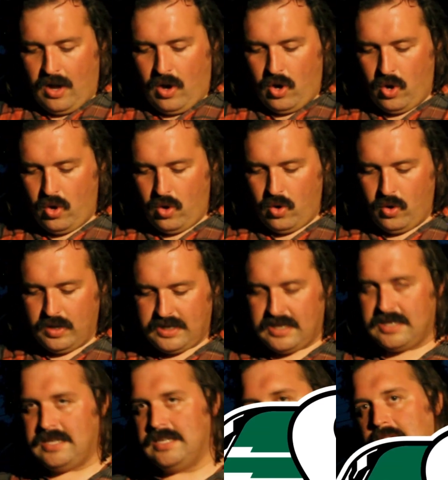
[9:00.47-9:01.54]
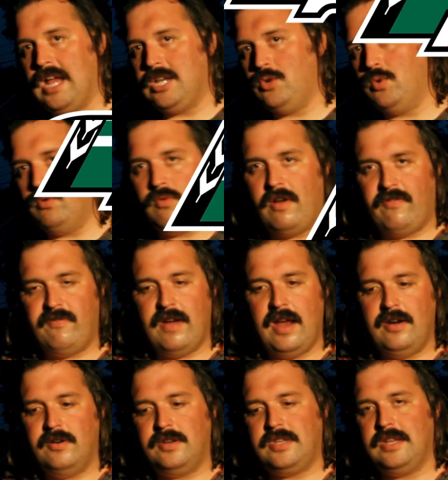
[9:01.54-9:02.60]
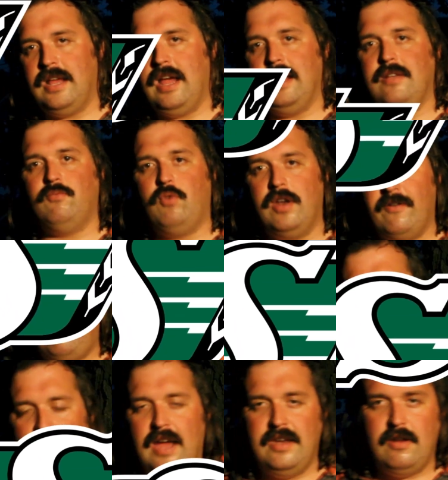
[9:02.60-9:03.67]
it's the Saskatchewan Roughriders. What a fall. I